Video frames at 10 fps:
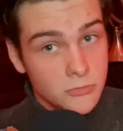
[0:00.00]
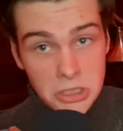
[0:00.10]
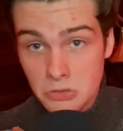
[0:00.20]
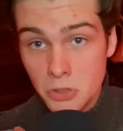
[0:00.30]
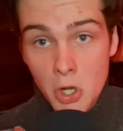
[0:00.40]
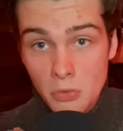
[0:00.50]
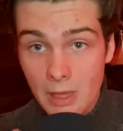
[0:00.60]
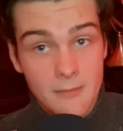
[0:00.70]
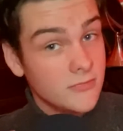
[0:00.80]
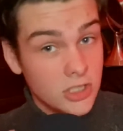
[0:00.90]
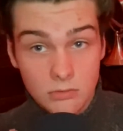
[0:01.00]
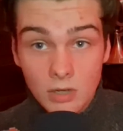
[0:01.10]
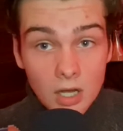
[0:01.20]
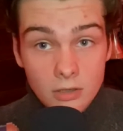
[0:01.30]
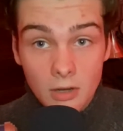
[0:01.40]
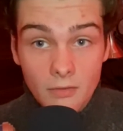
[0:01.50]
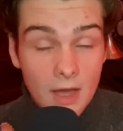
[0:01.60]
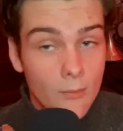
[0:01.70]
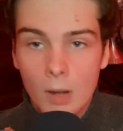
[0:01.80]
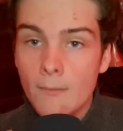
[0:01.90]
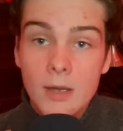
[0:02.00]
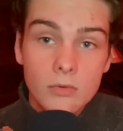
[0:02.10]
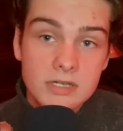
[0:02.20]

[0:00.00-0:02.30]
Do you know them? Do you not know them? What memories